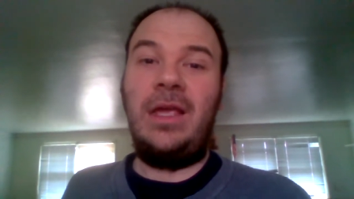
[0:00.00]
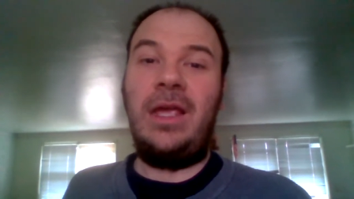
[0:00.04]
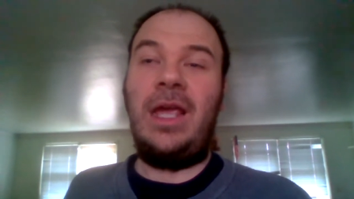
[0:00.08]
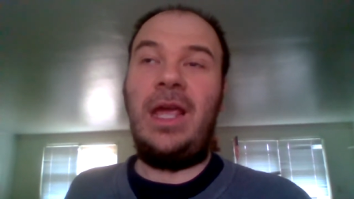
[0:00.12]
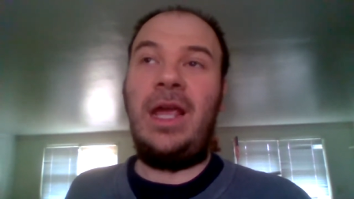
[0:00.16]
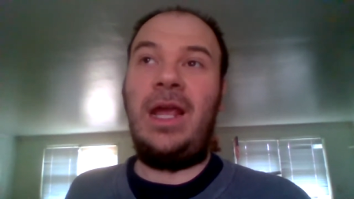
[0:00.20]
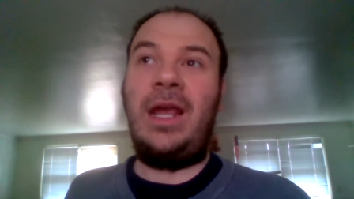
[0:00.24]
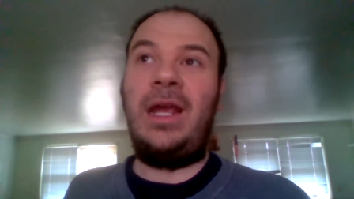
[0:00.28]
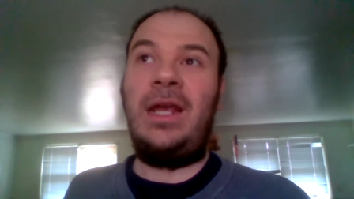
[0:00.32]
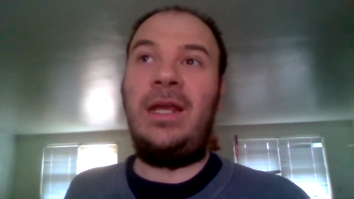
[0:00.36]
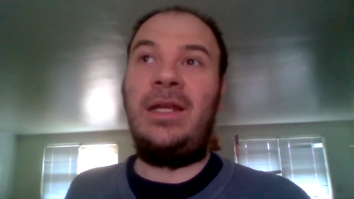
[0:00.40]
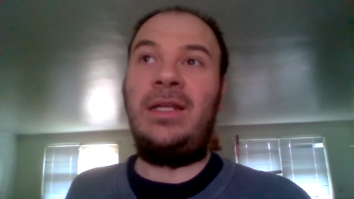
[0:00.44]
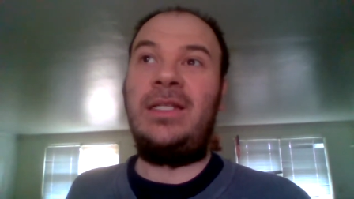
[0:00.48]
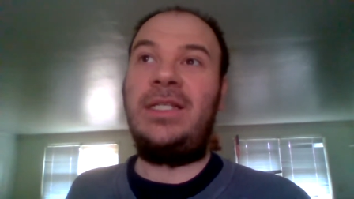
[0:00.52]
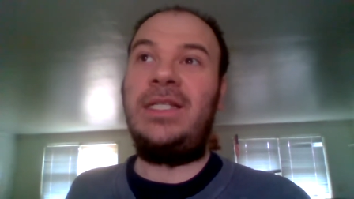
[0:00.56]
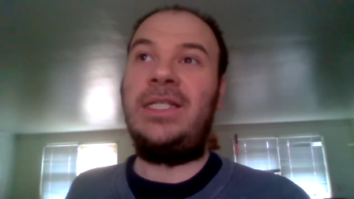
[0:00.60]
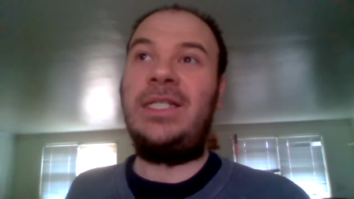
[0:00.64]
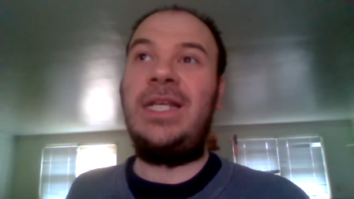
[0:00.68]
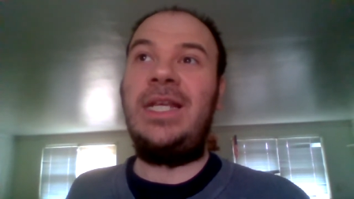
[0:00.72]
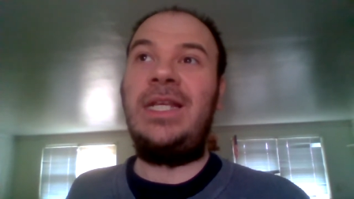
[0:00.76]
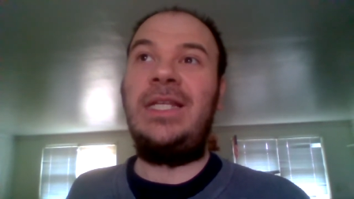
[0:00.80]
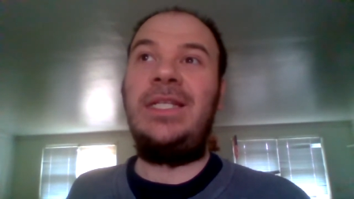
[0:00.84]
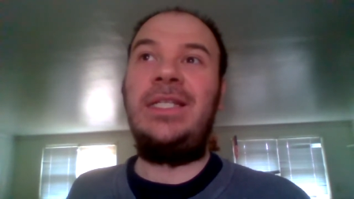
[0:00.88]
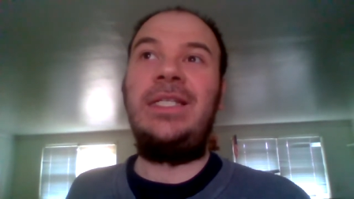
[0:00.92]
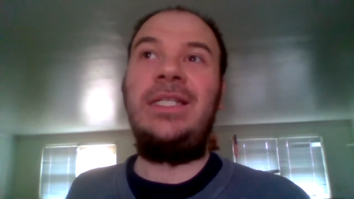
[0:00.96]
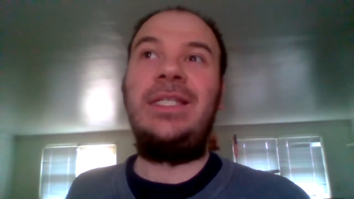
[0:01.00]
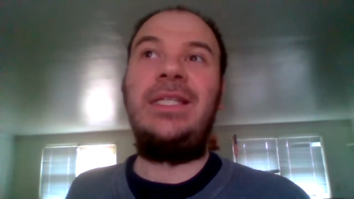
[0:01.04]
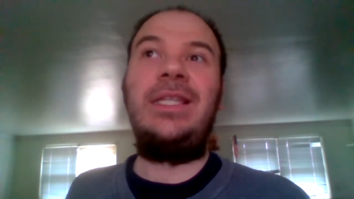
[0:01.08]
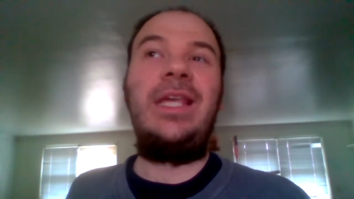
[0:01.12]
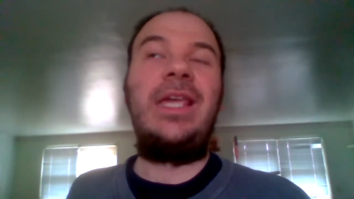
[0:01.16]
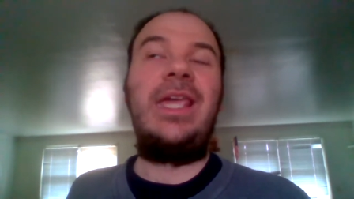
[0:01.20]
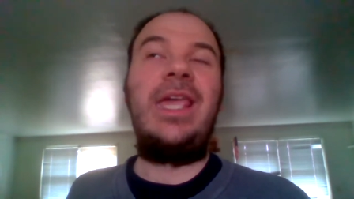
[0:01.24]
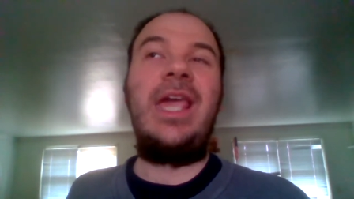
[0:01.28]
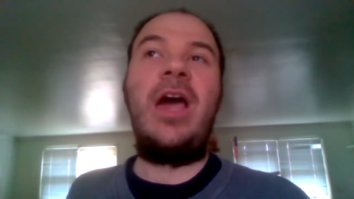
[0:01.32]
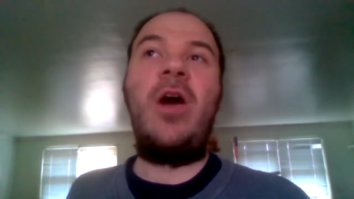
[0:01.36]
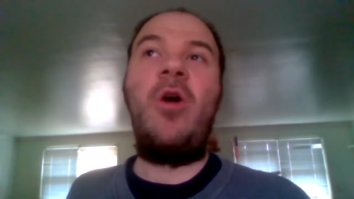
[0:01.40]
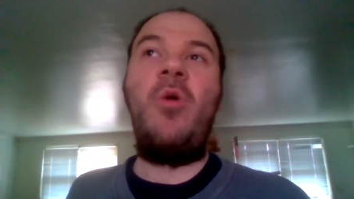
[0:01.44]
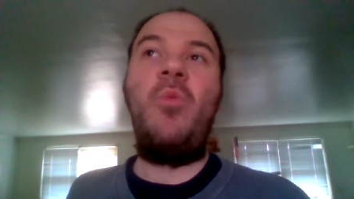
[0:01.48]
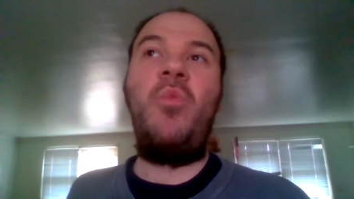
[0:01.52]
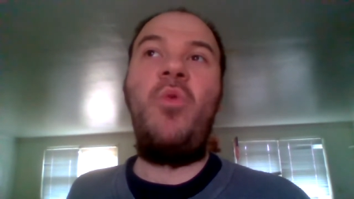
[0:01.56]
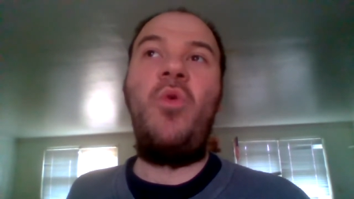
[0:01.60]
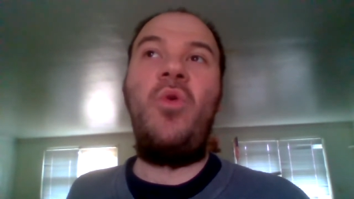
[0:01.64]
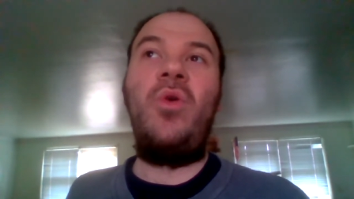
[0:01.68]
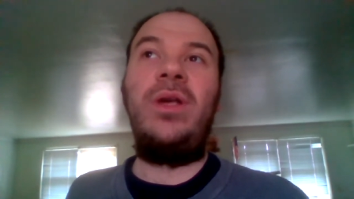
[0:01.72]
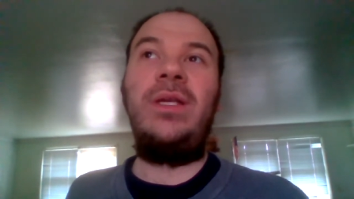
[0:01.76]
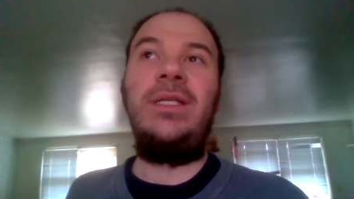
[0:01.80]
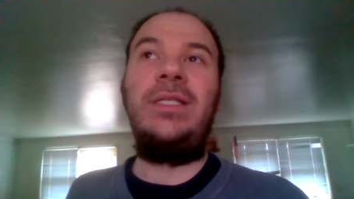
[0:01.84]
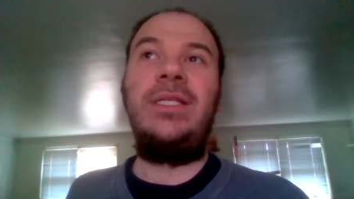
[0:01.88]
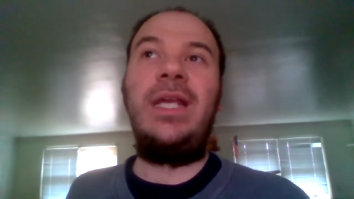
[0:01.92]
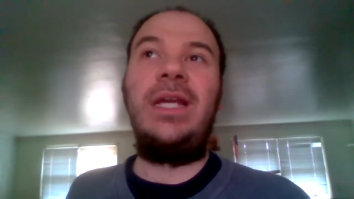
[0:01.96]
and since the
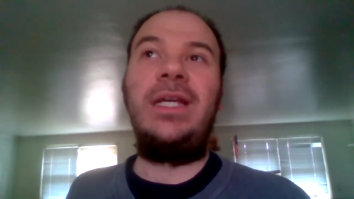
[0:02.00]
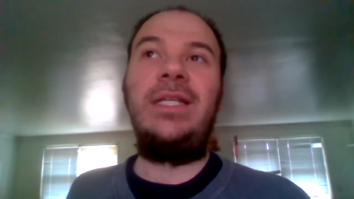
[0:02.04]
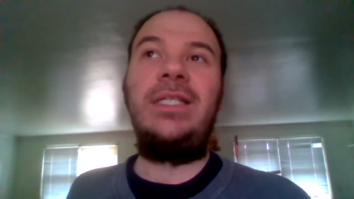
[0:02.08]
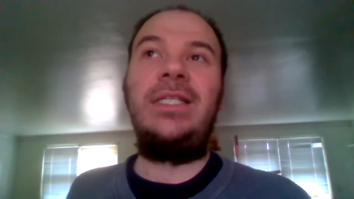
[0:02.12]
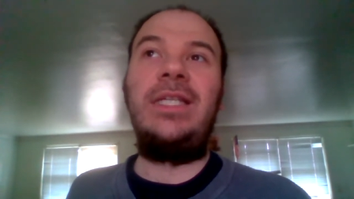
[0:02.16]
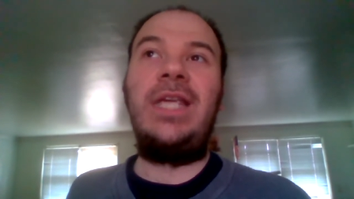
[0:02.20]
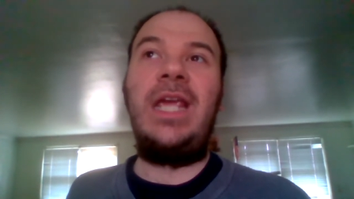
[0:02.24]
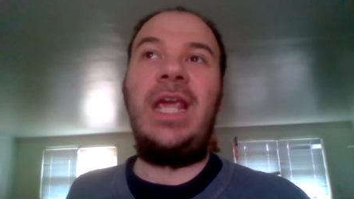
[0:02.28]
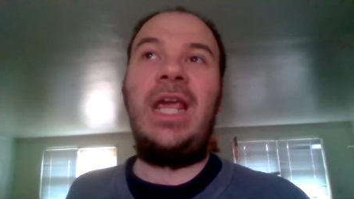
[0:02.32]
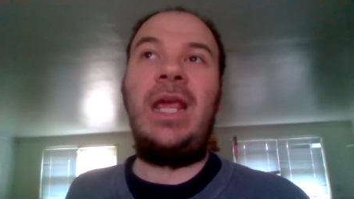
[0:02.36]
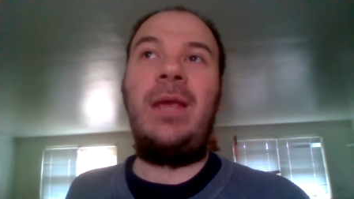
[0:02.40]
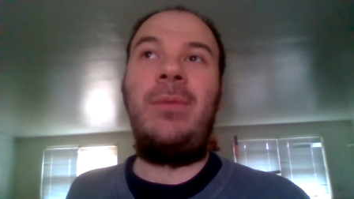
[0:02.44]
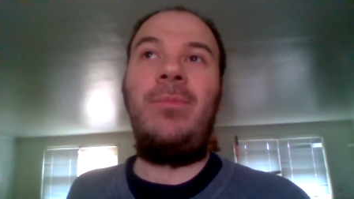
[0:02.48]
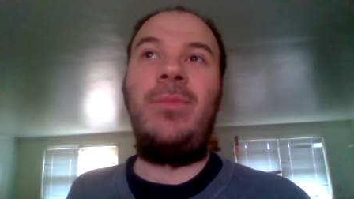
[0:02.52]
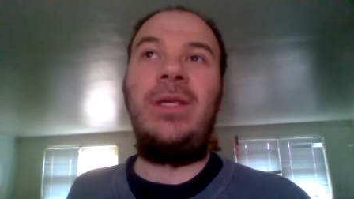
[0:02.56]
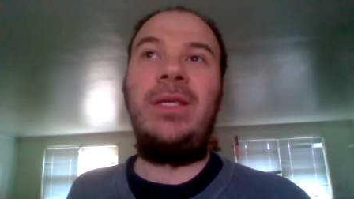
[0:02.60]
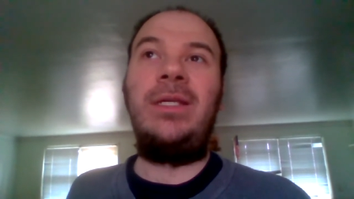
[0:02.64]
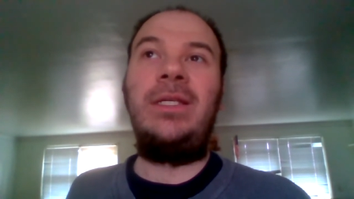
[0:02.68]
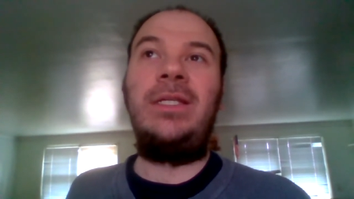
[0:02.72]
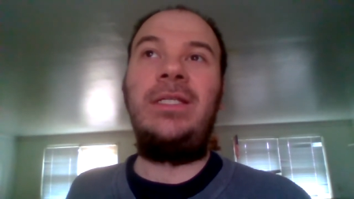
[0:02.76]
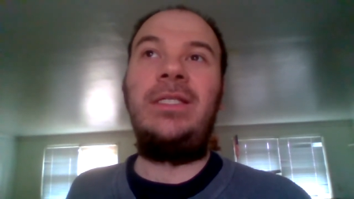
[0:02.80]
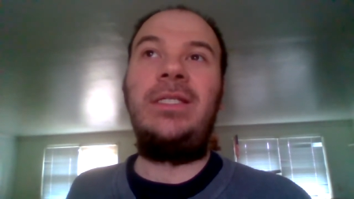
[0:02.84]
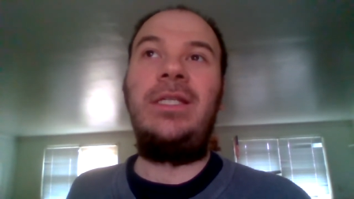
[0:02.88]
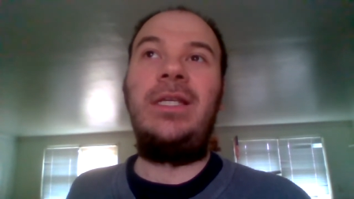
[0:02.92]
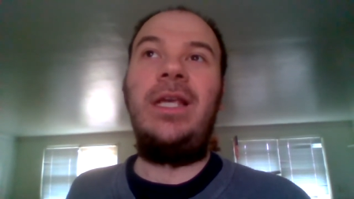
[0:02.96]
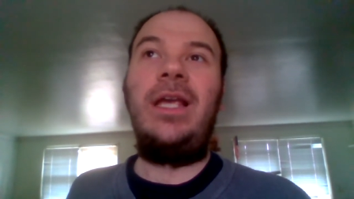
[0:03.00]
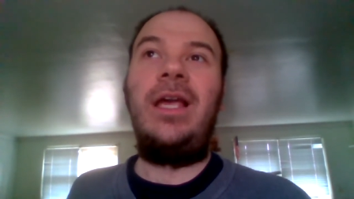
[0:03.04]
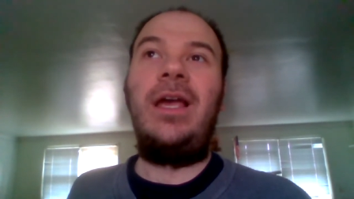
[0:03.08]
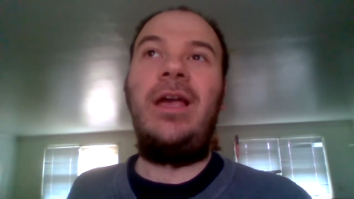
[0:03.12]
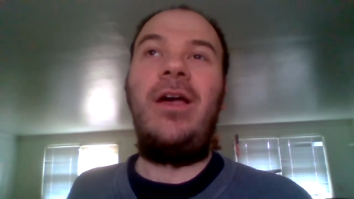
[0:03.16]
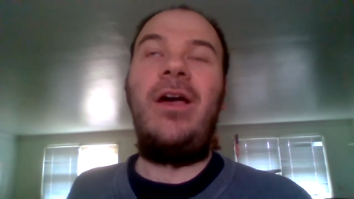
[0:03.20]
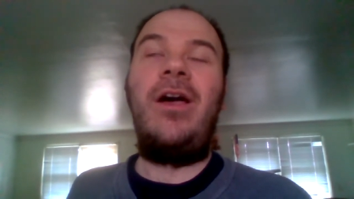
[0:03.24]
Cowboys' next game is